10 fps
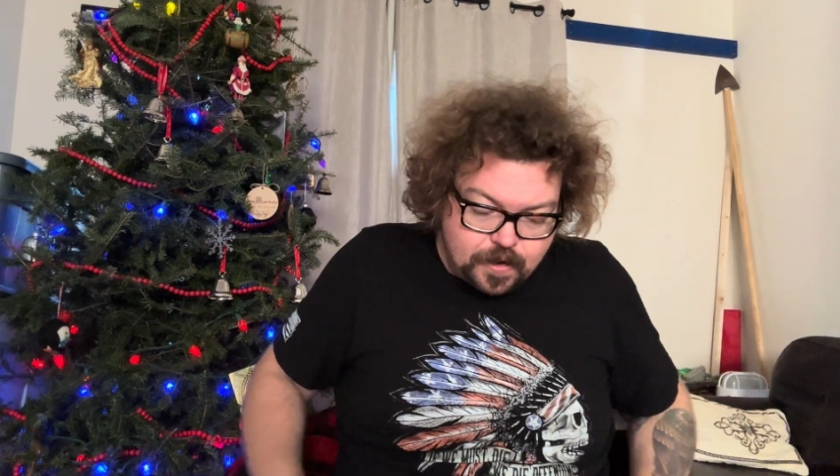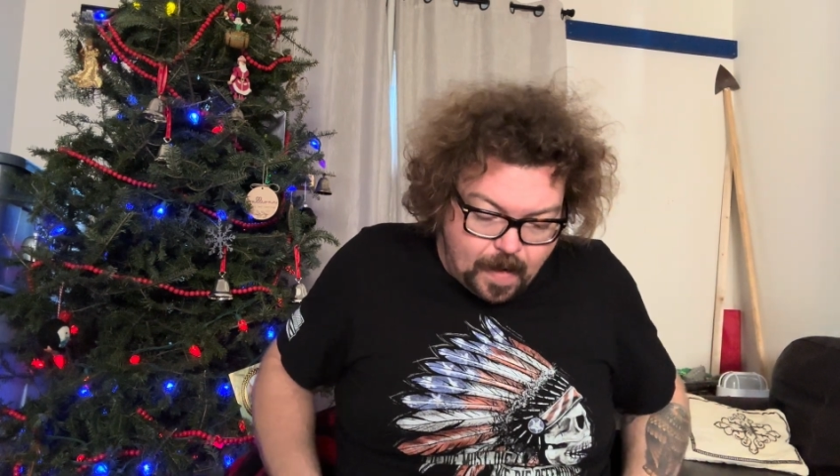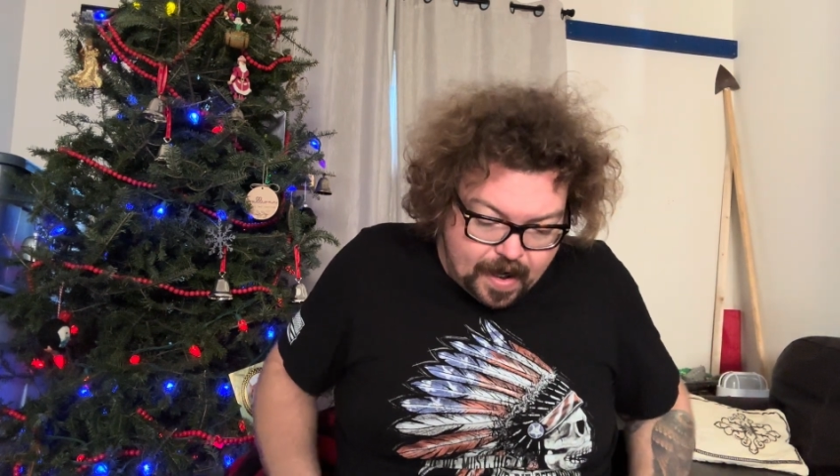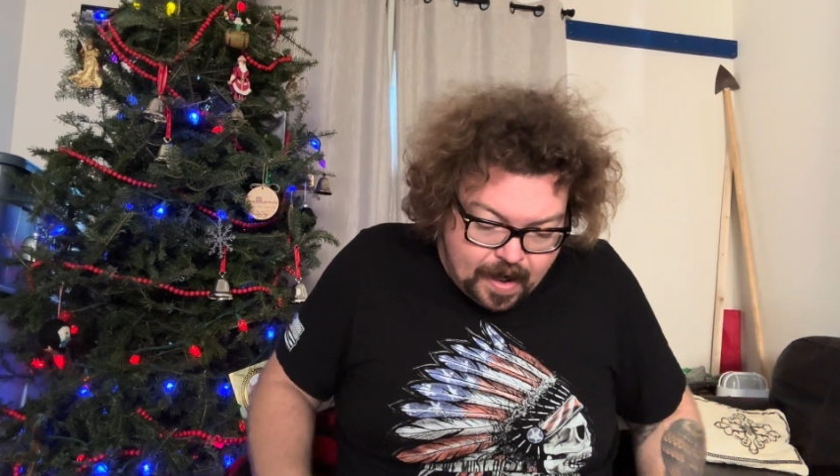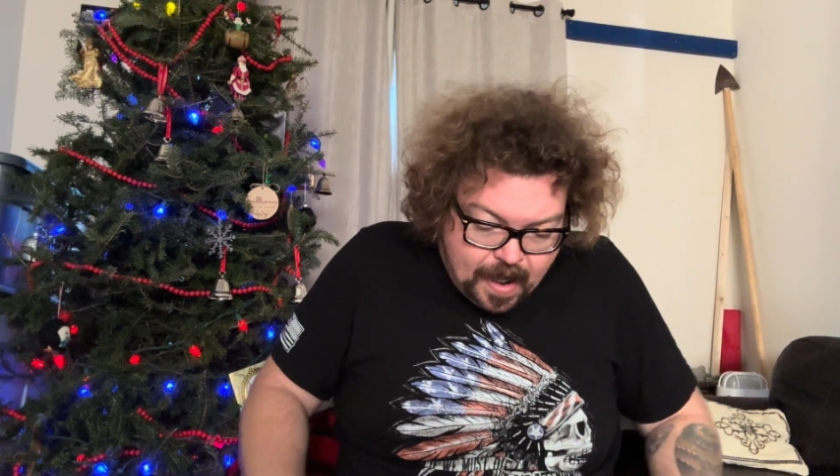So
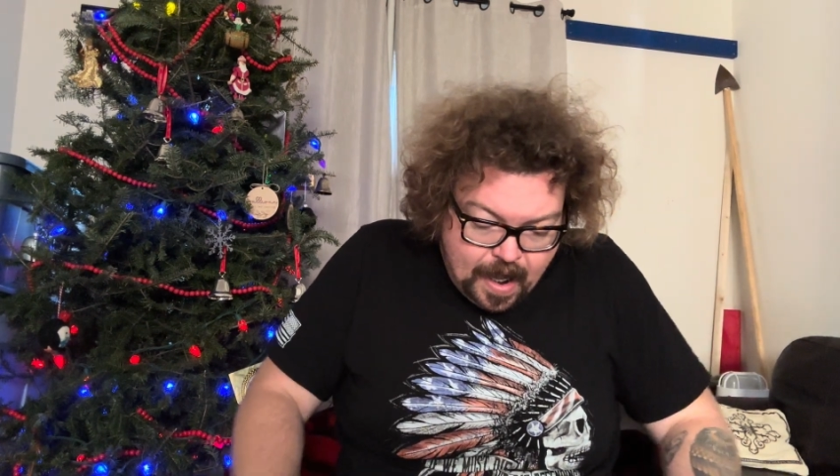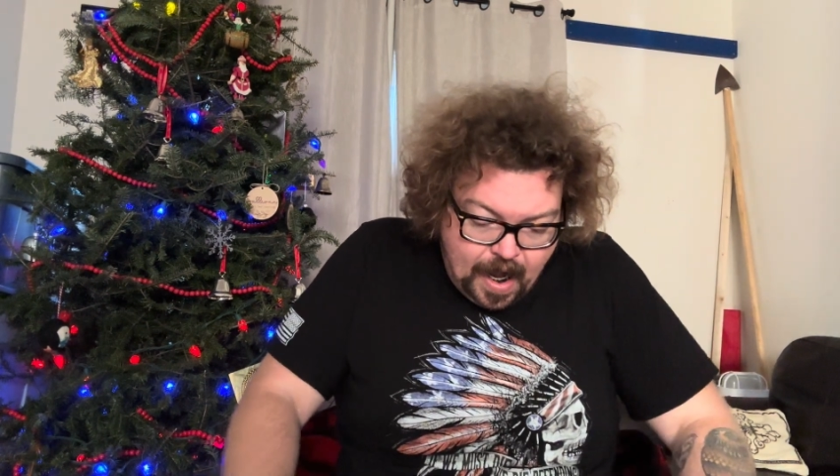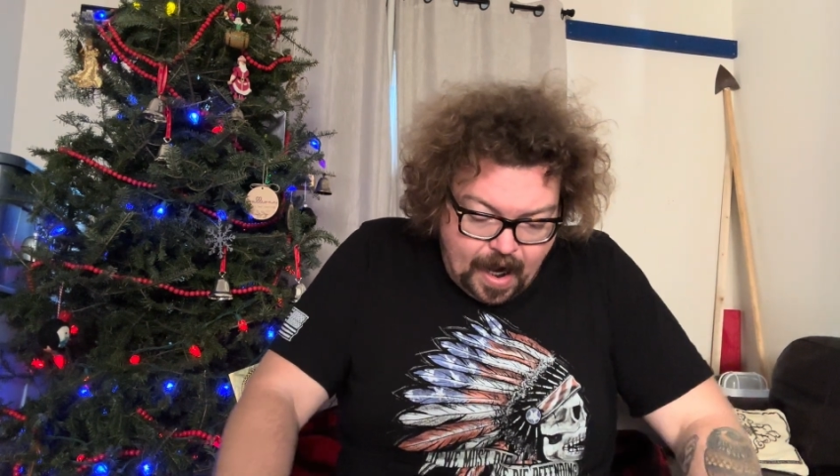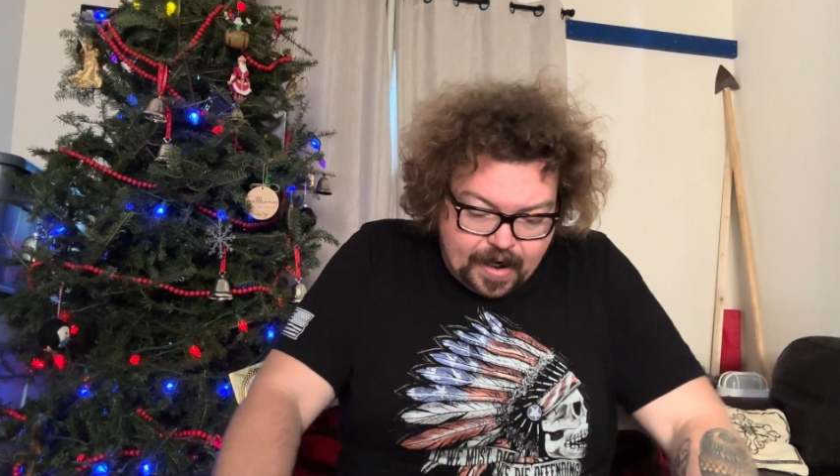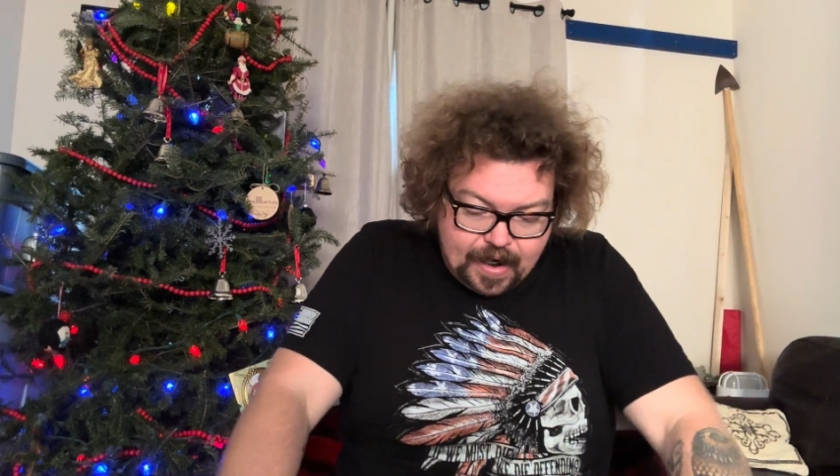I
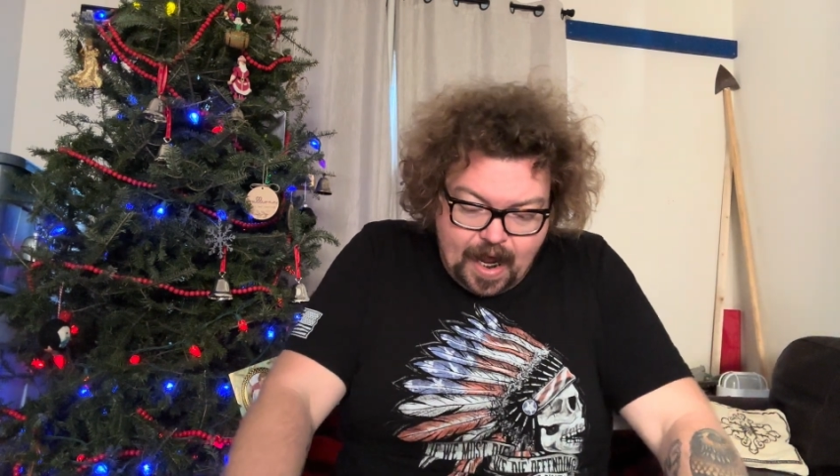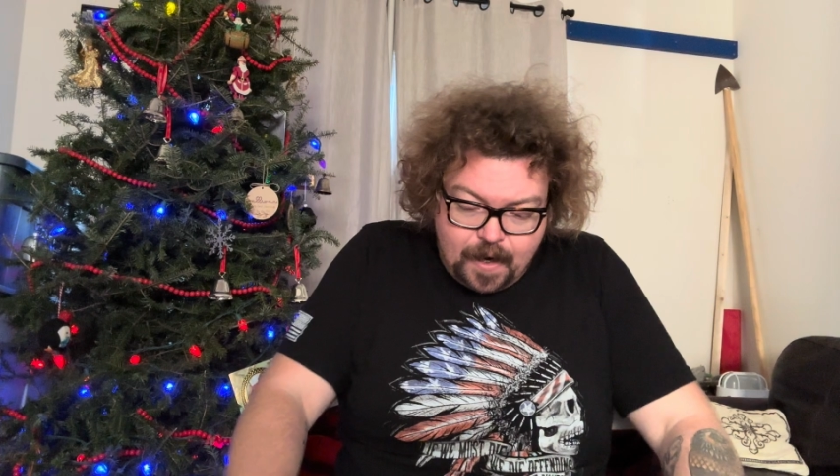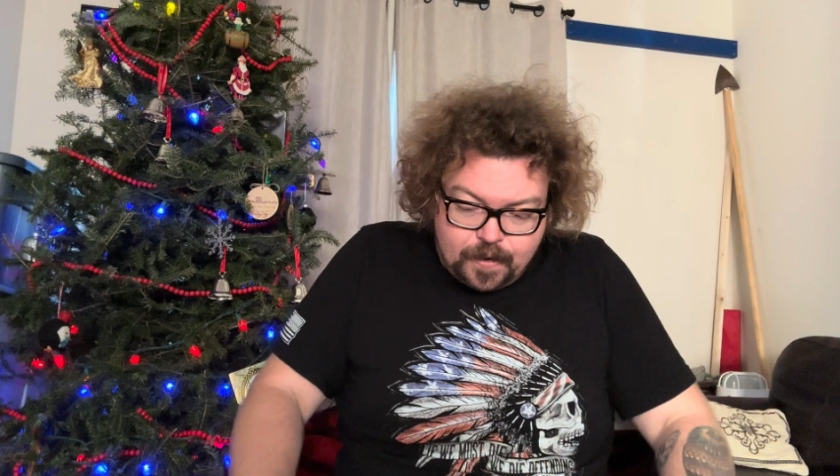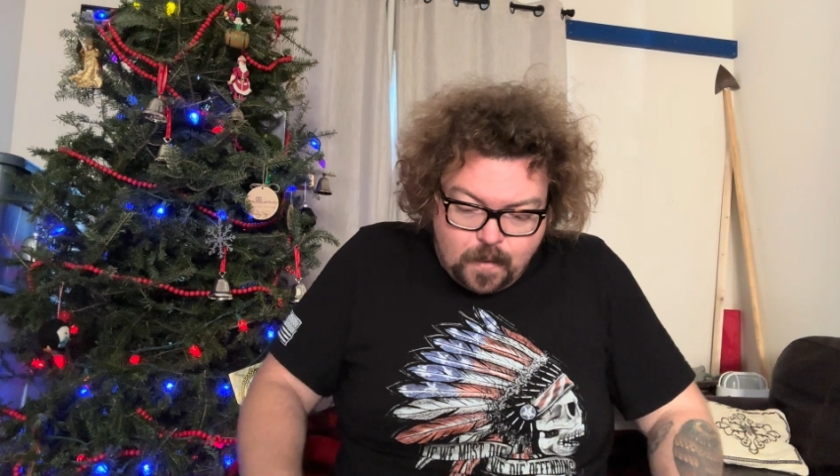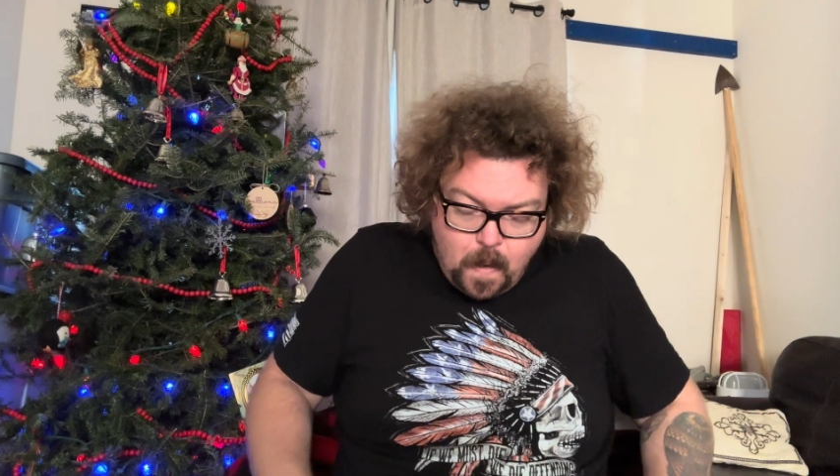get
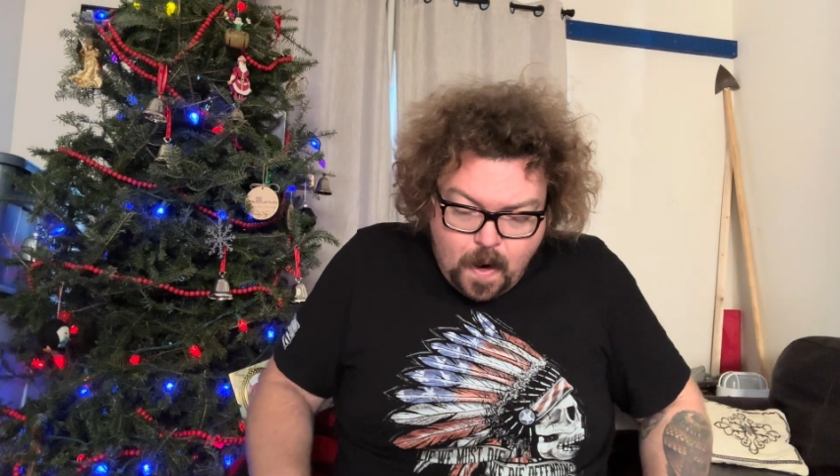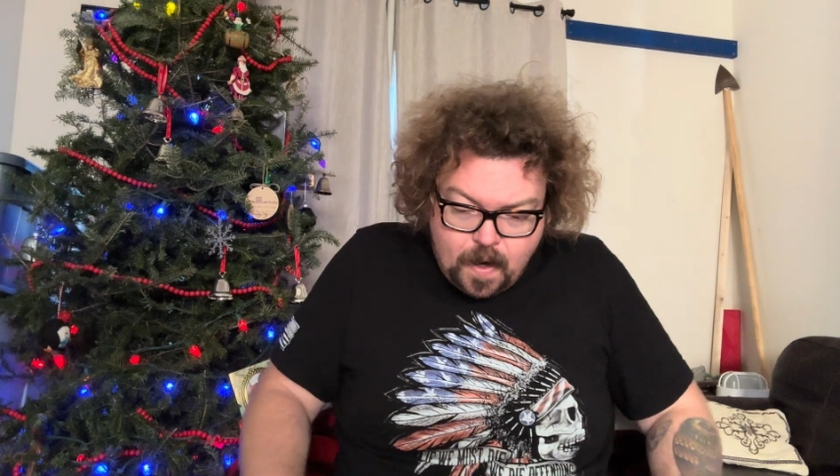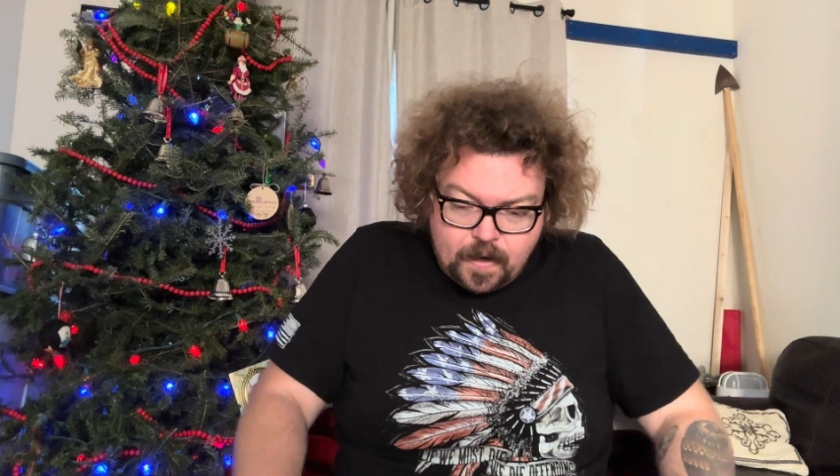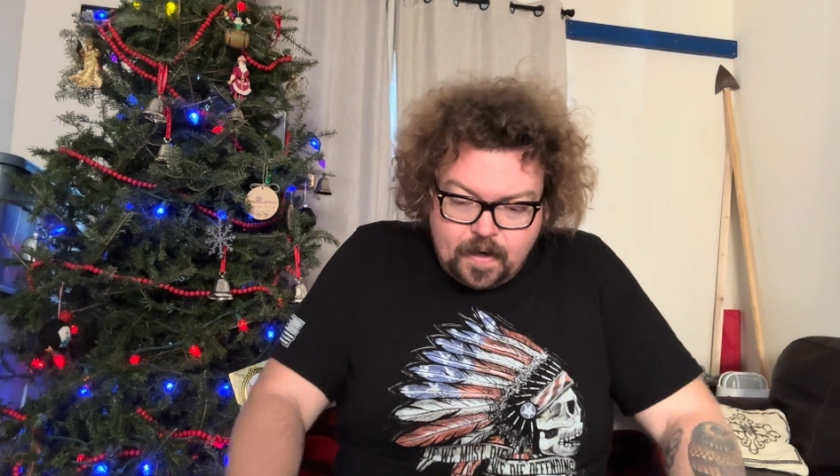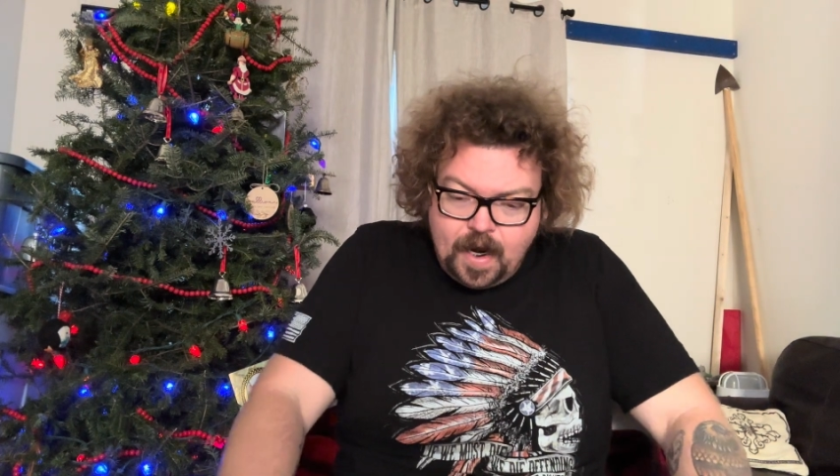out of the
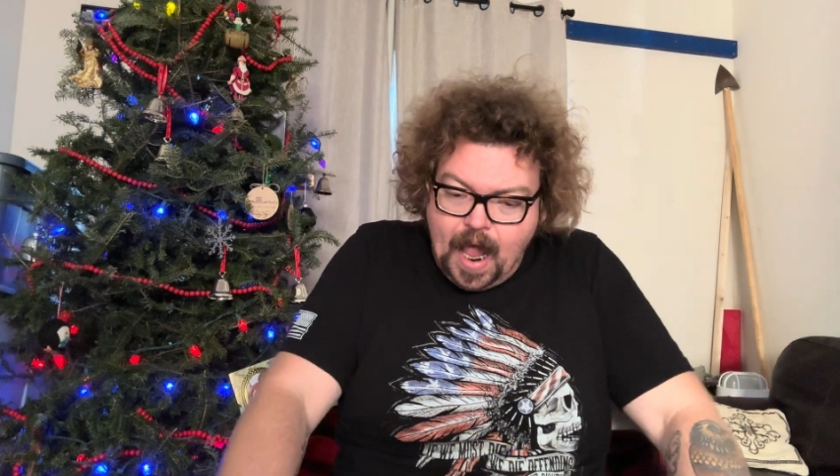water